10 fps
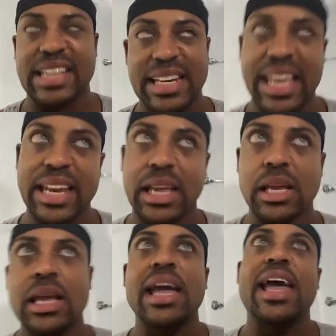I need it,
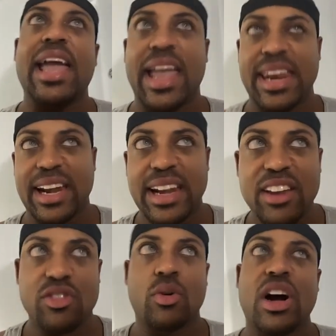and an
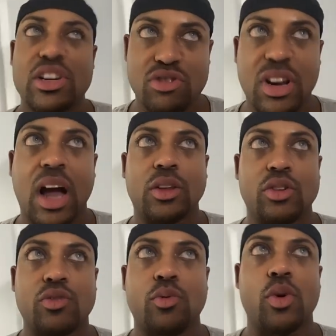additional
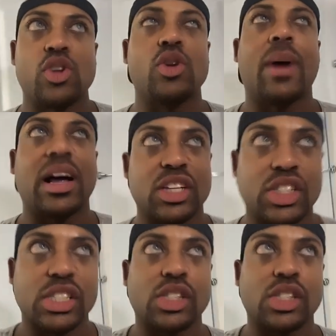$100 for the pneumologist.